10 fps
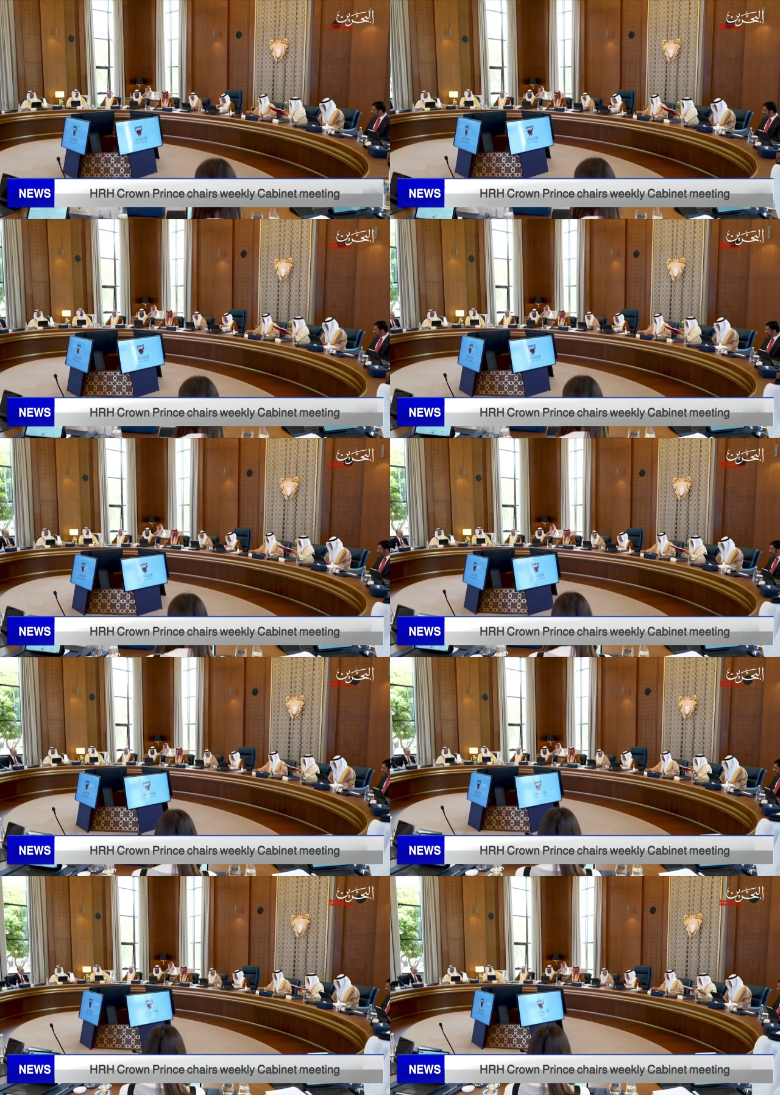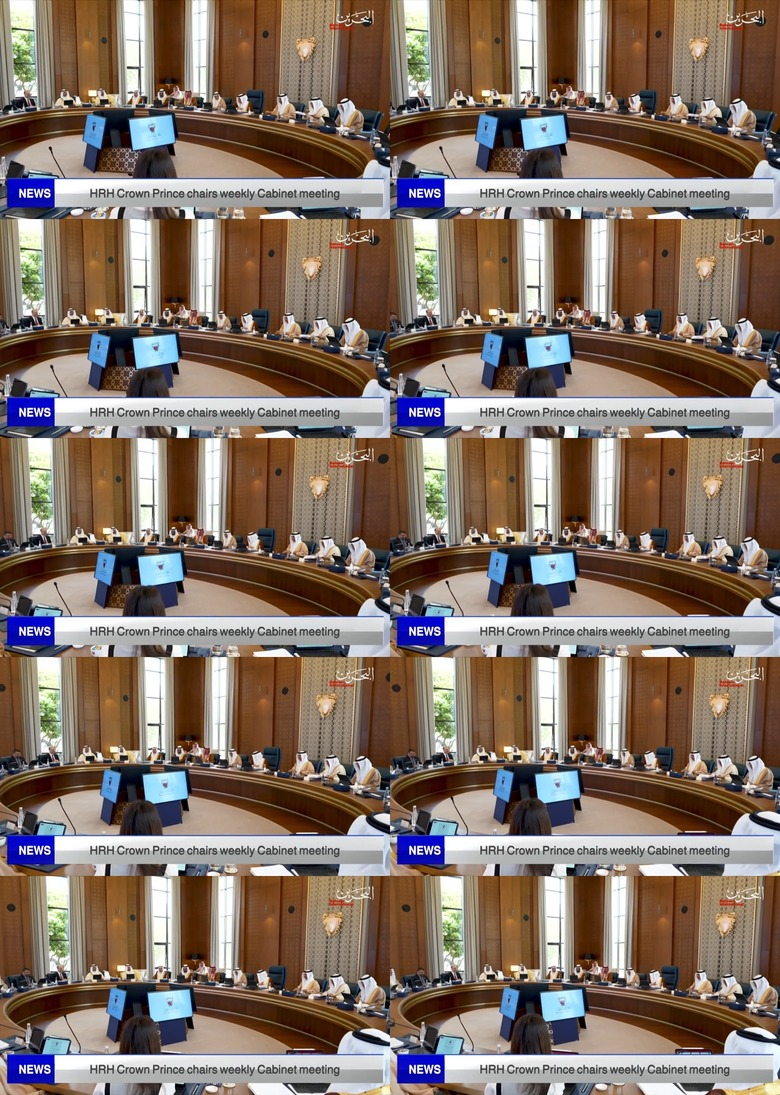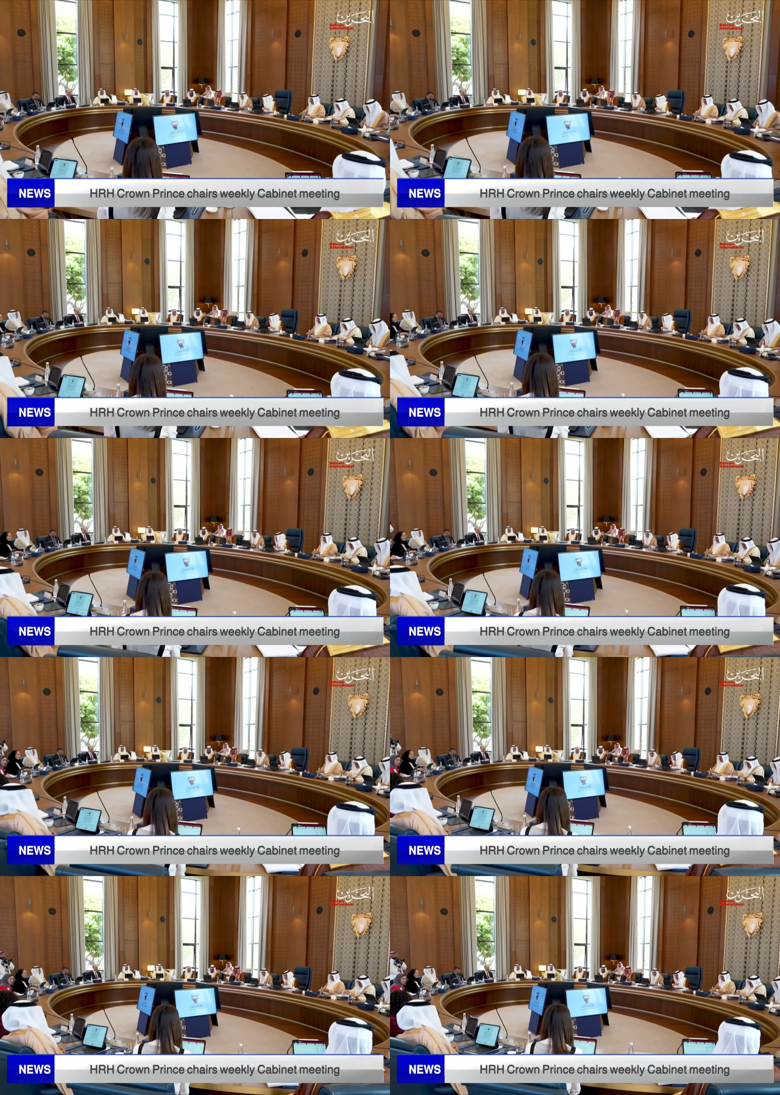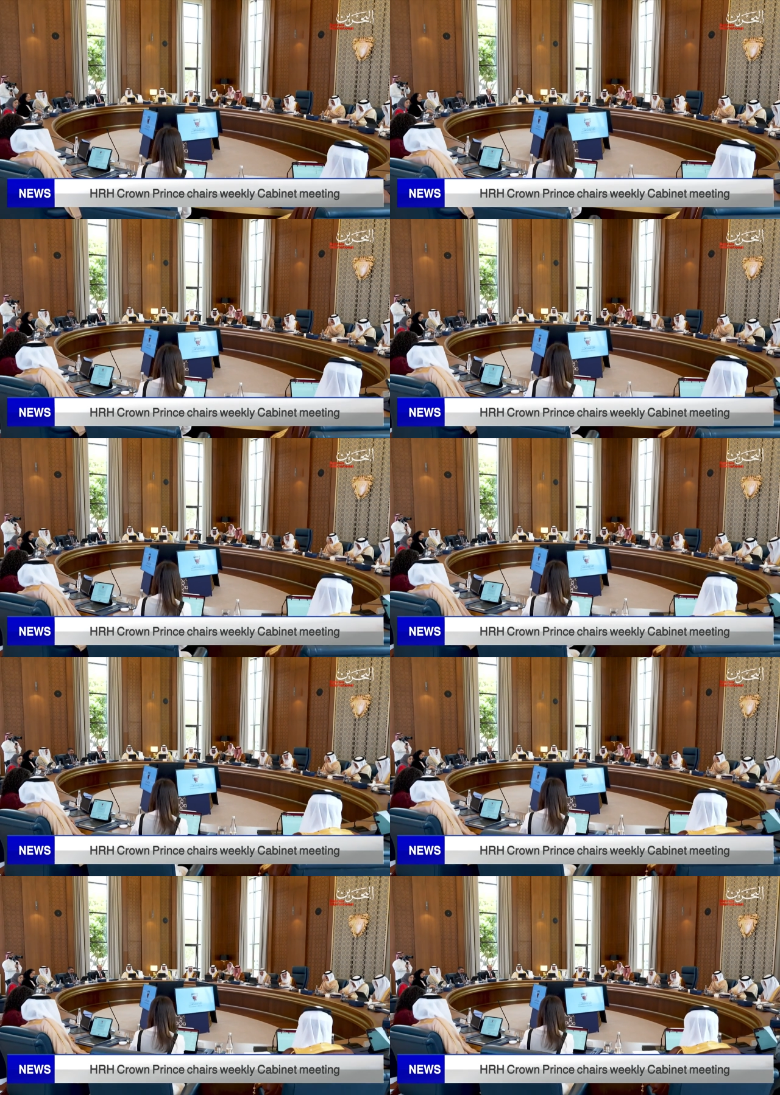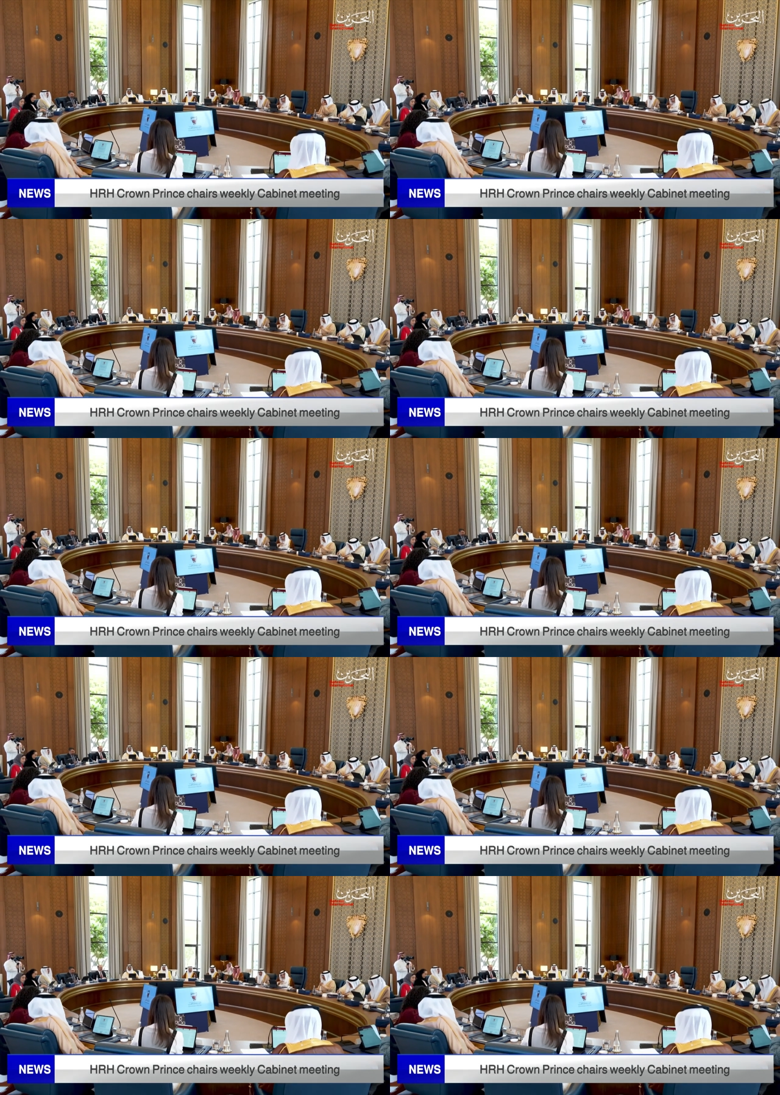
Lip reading: No face is visible, so there are no lips to read.